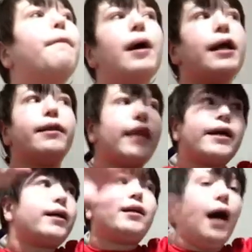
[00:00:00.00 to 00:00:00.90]
but,
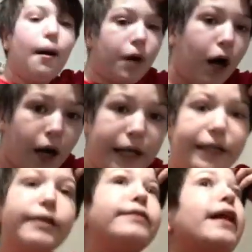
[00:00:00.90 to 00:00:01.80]
like, come
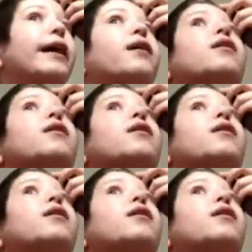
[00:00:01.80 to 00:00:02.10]
on. Like,